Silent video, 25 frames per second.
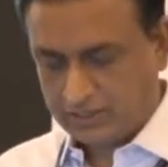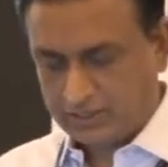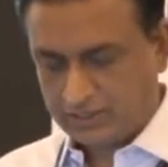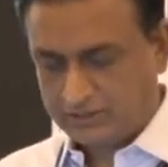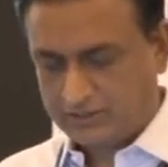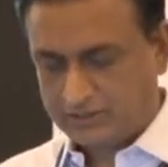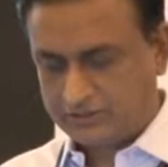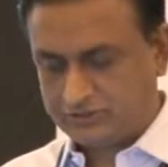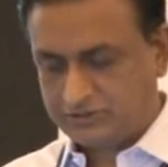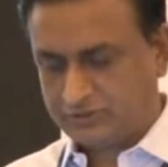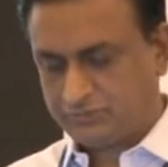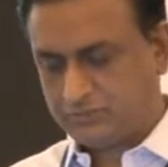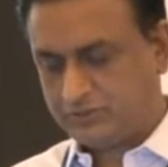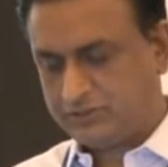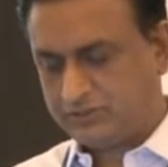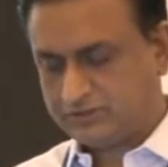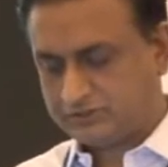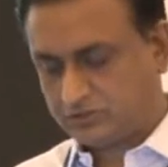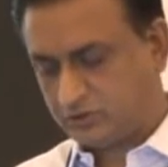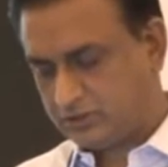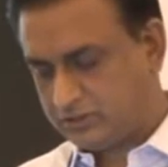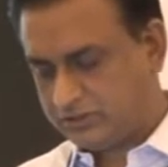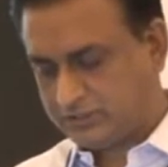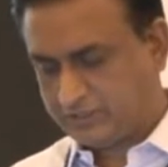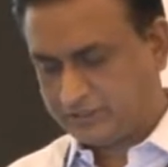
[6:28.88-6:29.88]
DGPS,
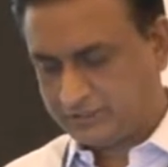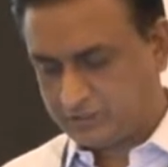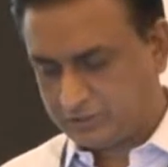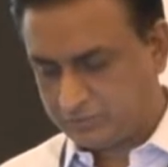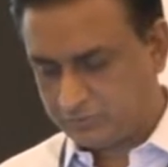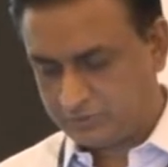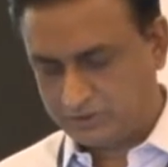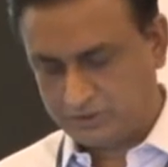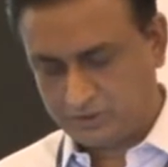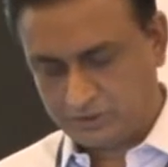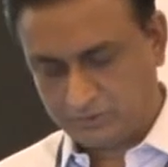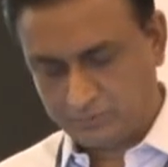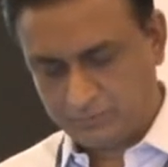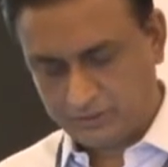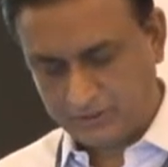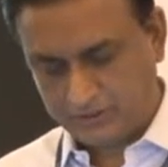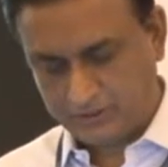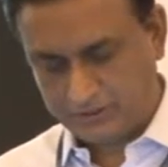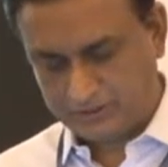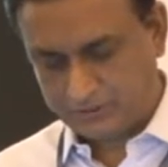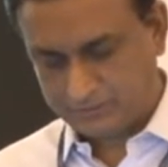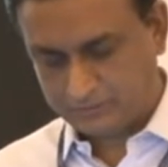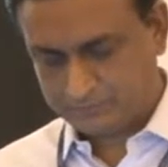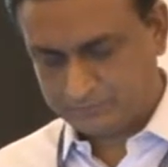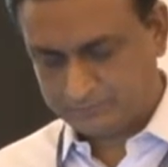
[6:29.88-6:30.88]
all that has been
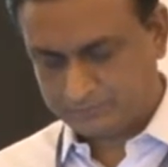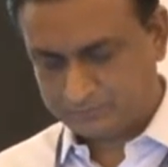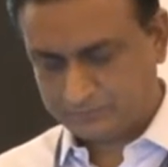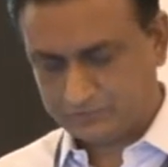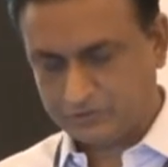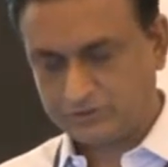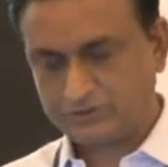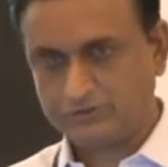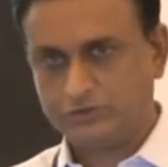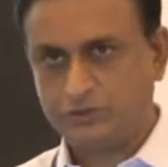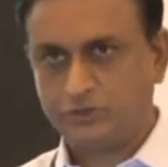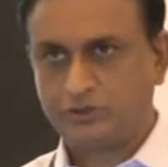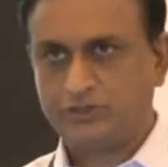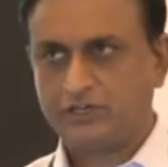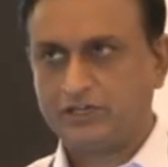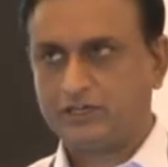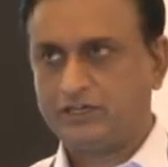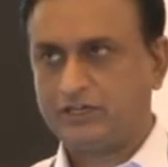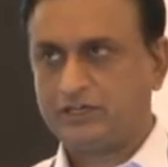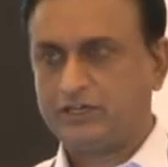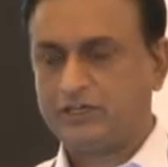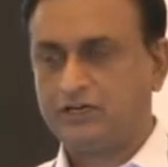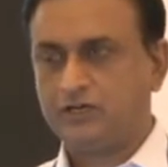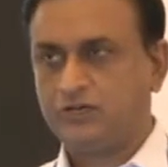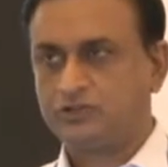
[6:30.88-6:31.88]
completed.
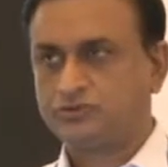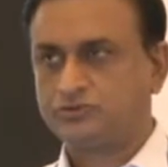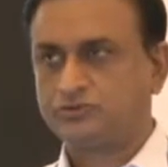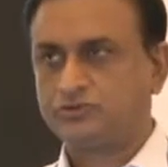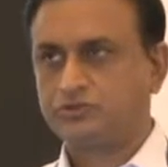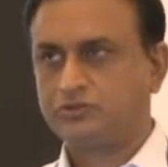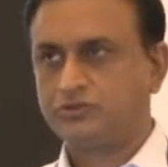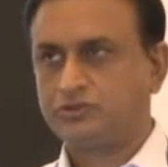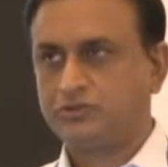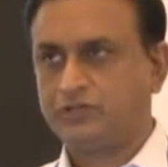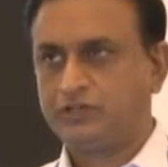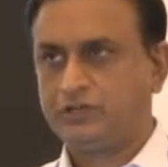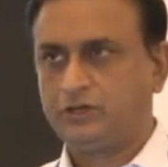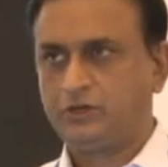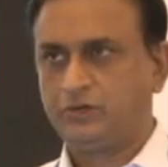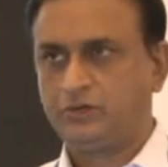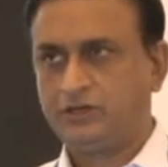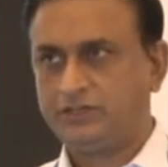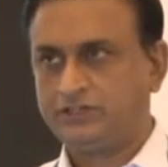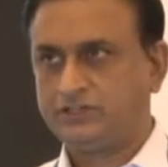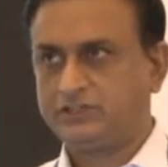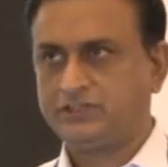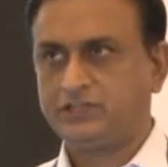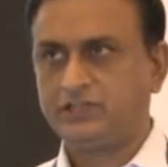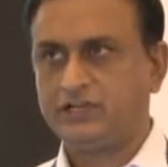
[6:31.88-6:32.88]
Geotechnical also,
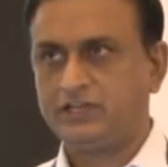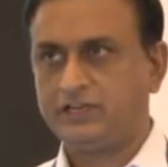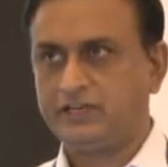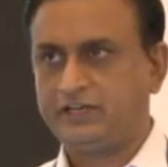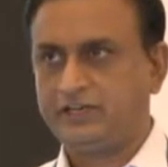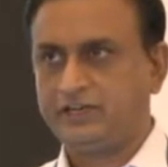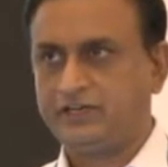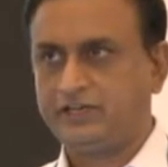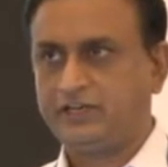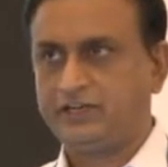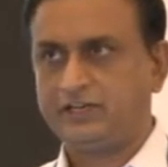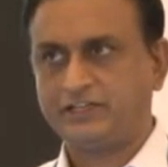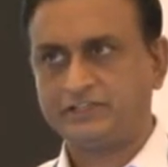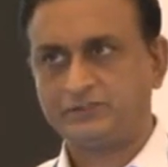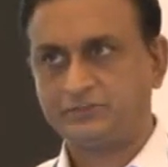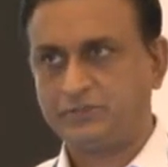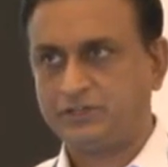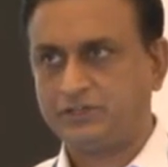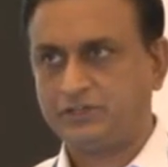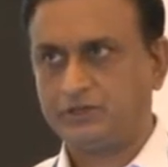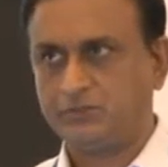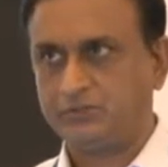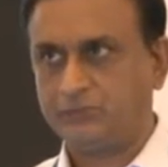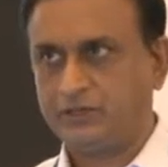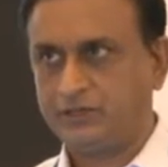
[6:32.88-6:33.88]
including the tunnel area, has been
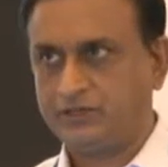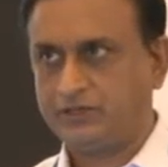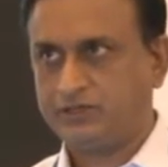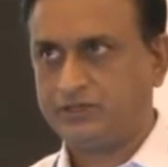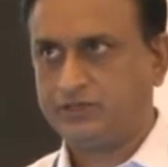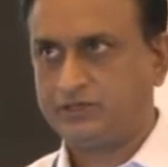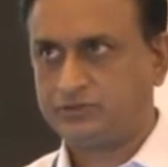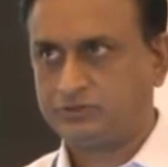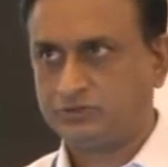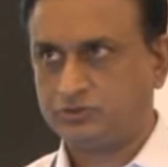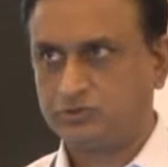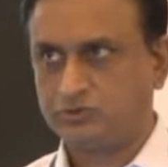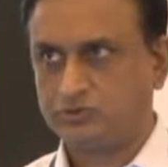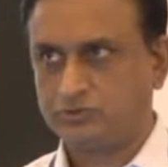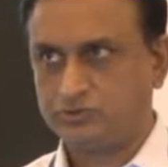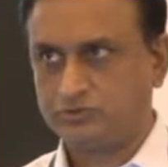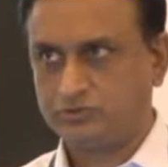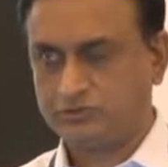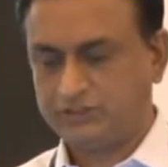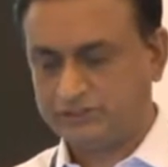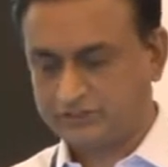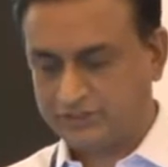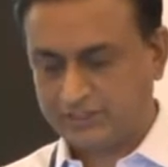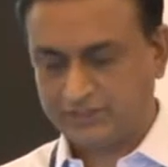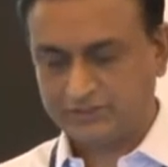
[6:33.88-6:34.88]
completed. So
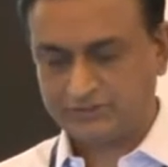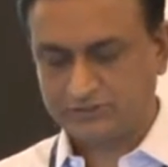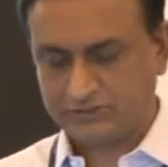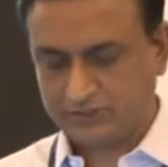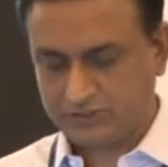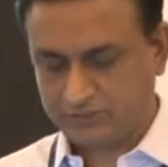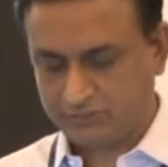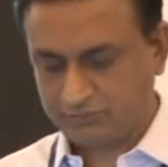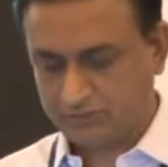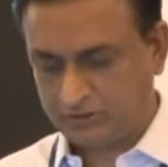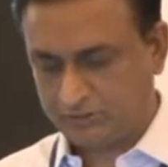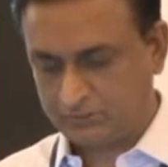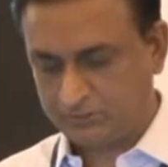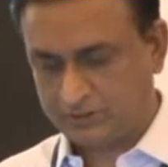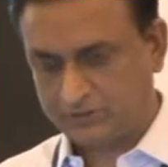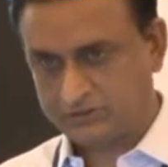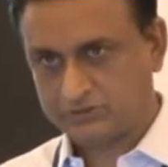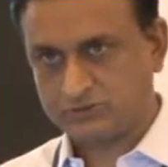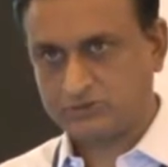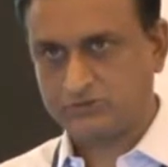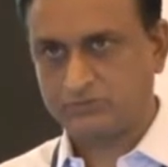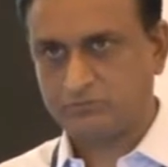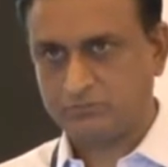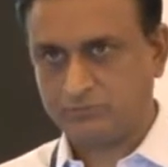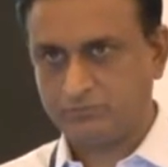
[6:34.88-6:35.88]
designs are being
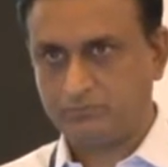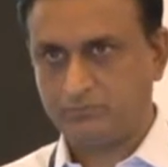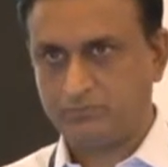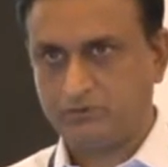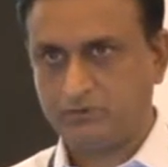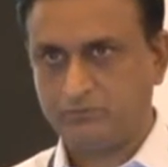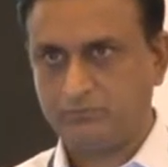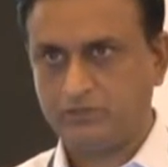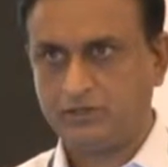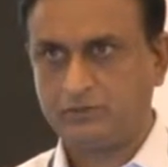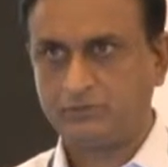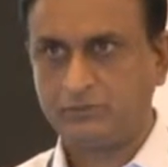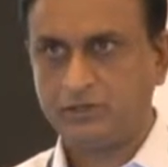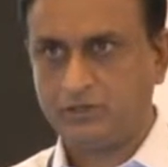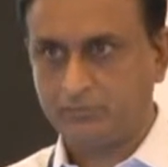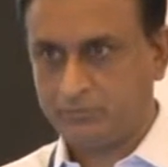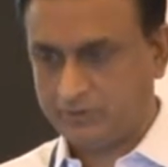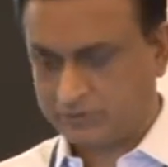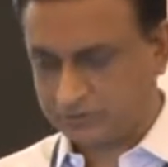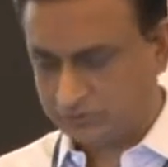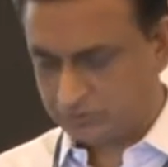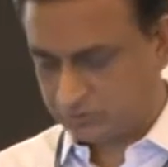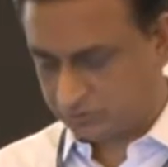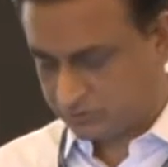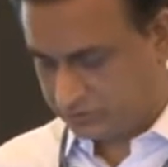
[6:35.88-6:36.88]
made
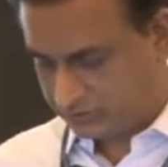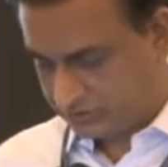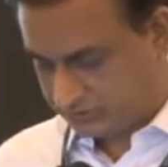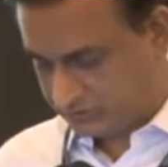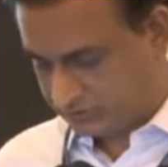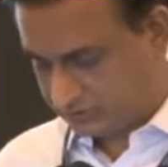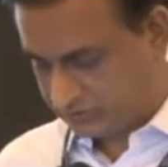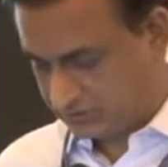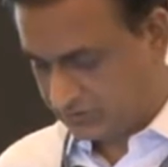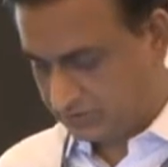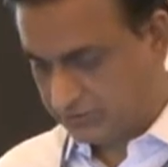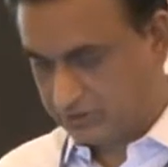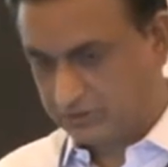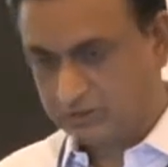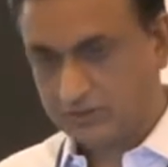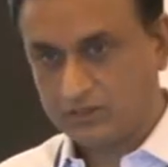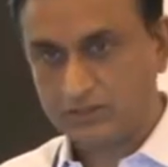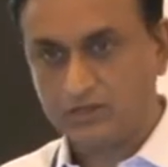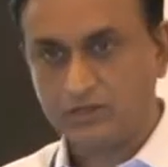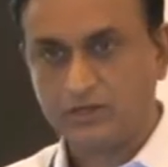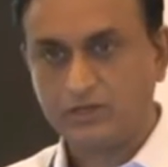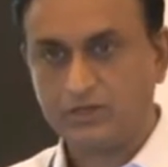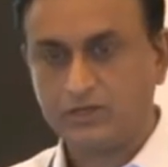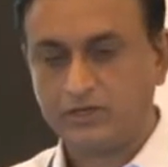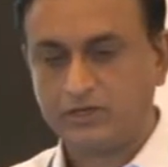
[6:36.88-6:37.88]
based on these
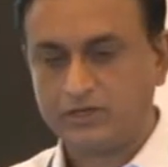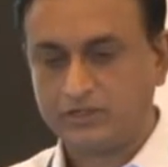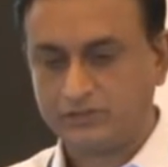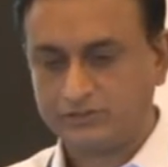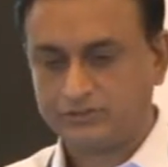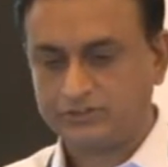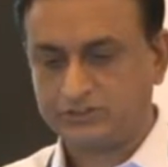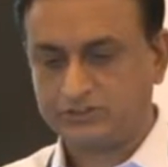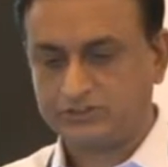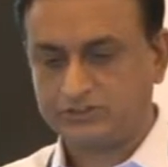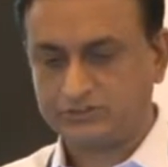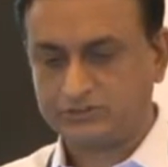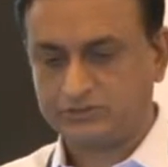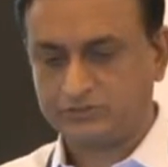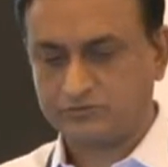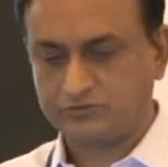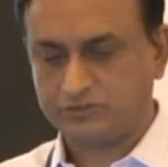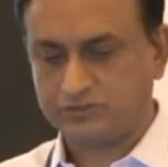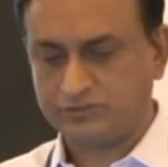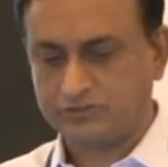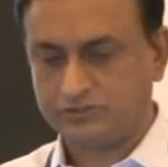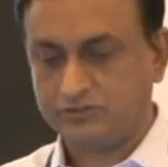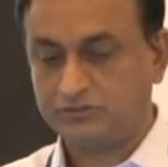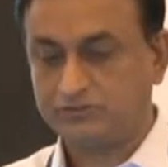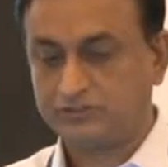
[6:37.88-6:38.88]
results of
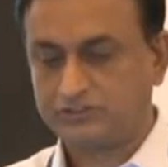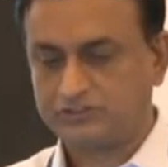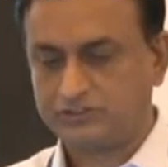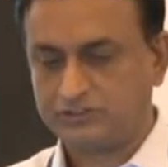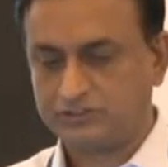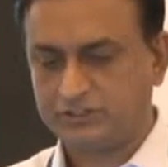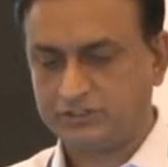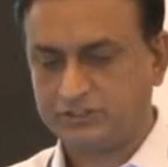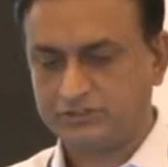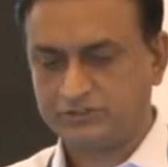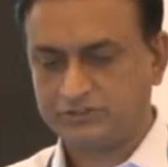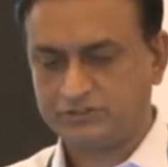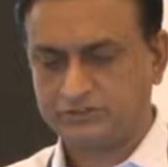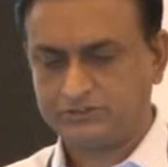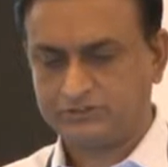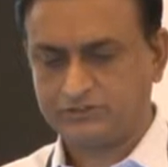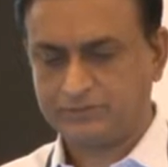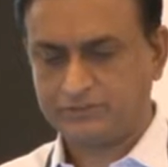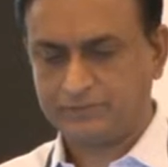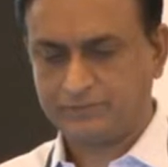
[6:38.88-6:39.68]
these investigations.